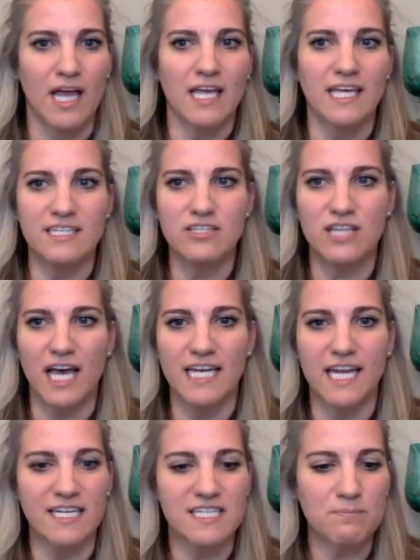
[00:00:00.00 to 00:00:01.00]
get to that
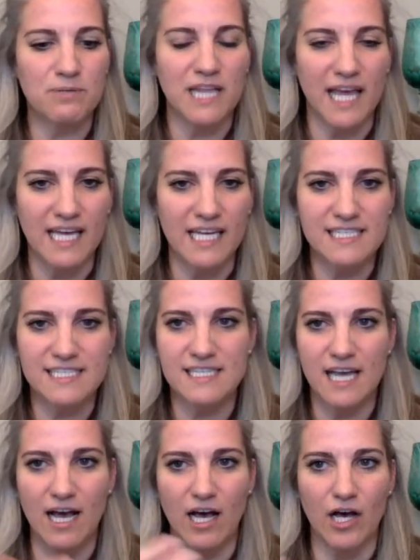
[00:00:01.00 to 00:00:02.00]
next place
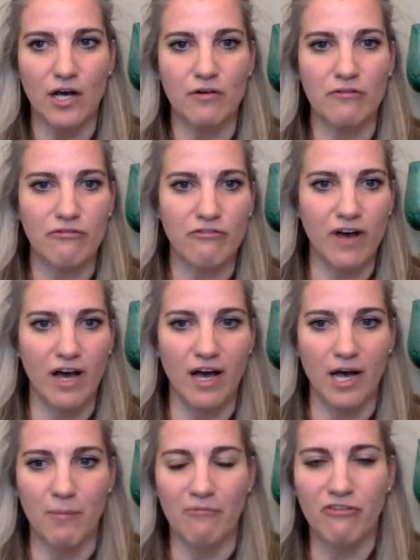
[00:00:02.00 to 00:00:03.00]
of
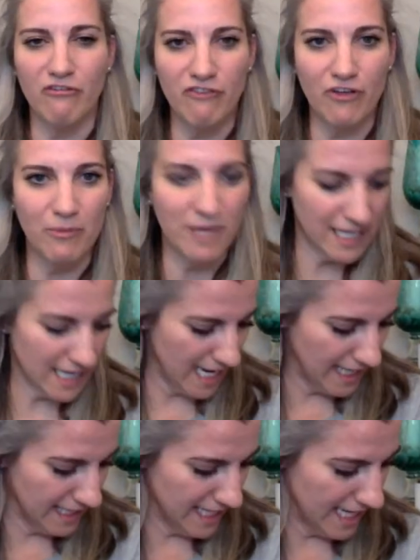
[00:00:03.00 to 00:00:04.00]
fulfillment,
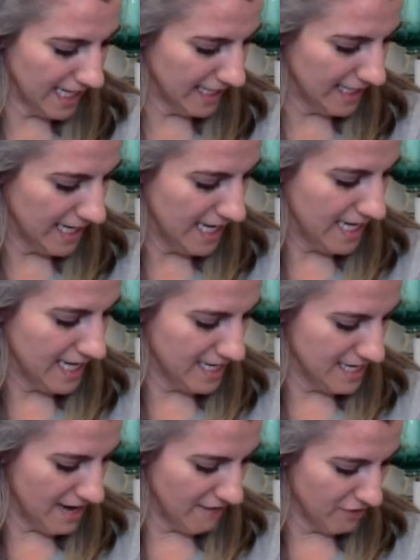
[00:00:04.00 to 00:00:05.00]
and yet
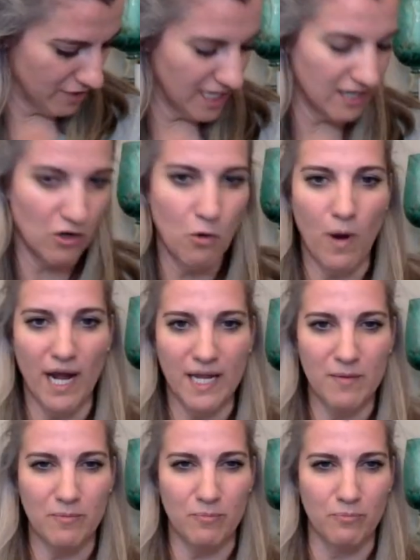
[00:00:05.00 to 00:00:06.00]
never can
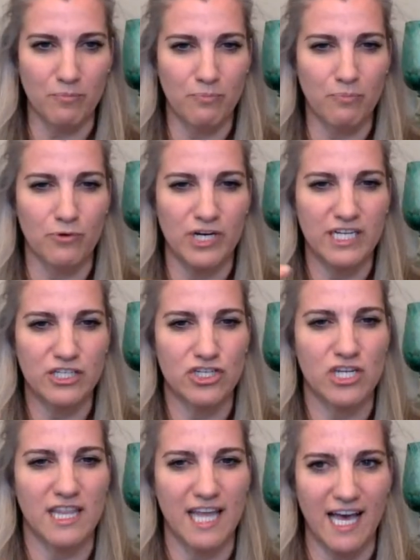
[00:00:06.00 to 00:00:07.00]
quite
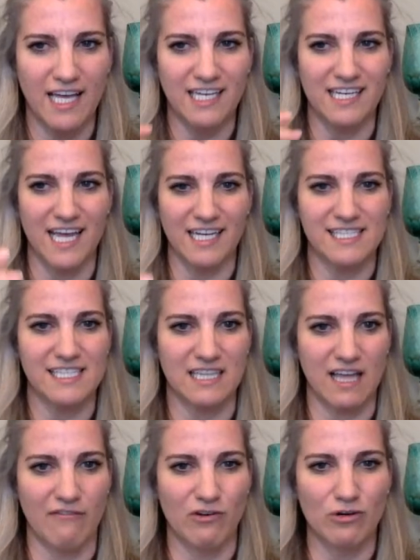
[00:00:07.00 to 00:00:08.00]
breach that next
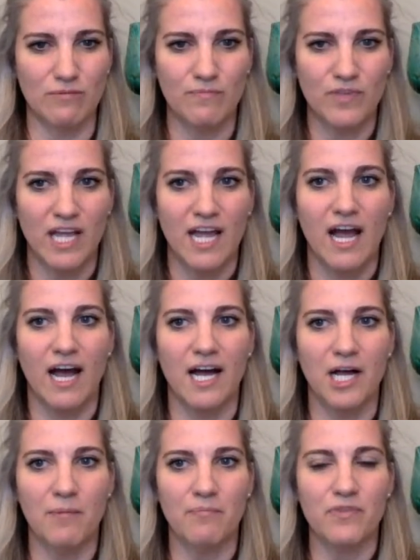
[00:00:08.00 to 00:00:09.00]
level.
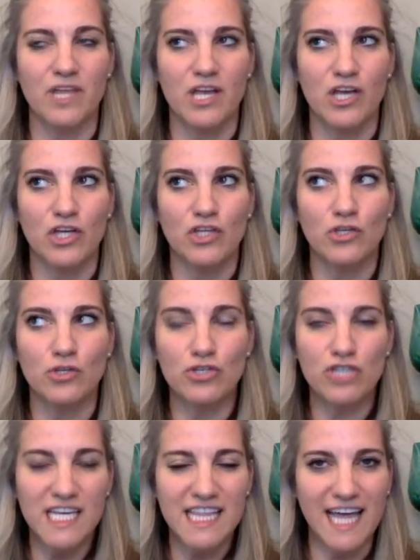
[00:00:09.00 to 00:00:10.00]

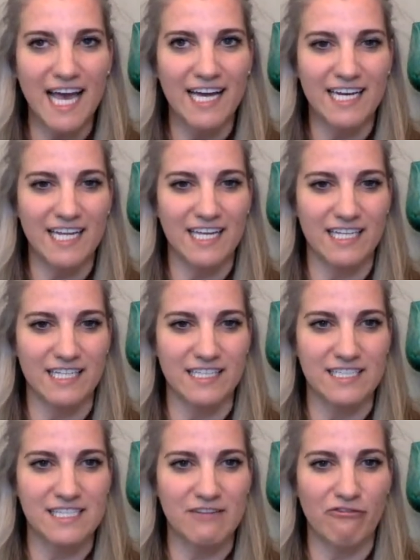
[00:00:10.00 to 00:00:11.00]
Usually that
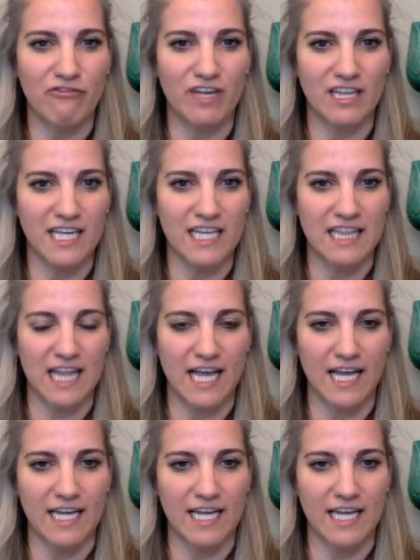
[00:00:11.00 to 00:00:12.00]
is feeling
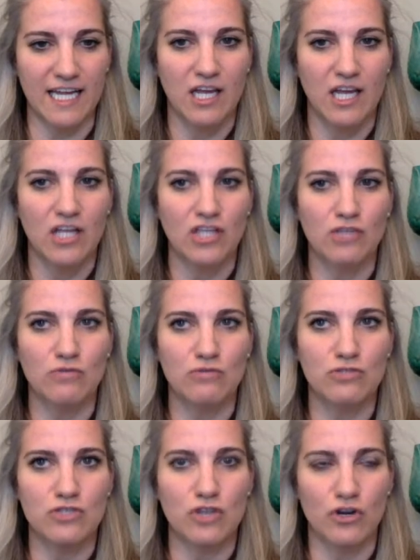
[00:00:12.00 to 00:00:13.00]
like you
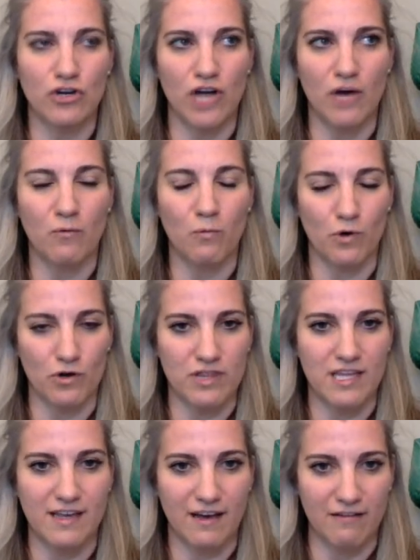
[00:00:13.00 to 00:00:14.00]
are not
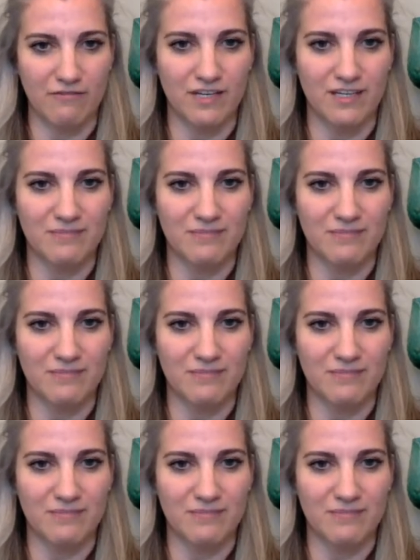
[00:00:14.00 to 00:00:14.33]
worthy of it.